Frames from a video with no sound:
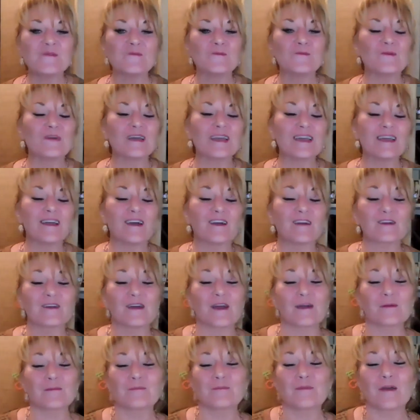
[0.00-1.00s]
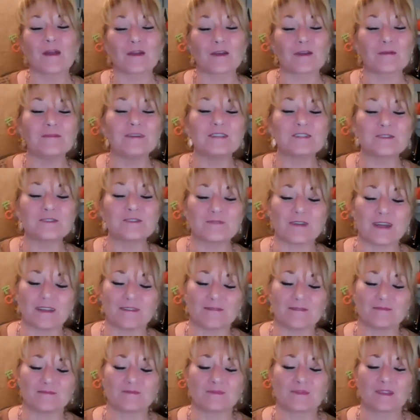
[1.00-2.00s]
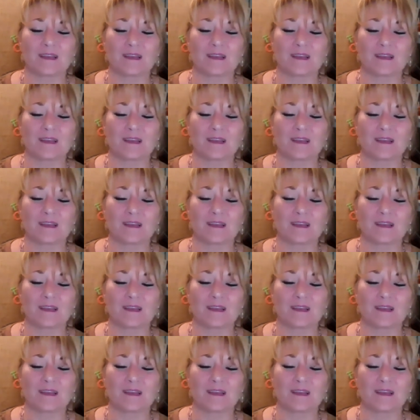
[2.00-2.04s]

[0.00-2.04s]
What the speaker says: We are our commission rate.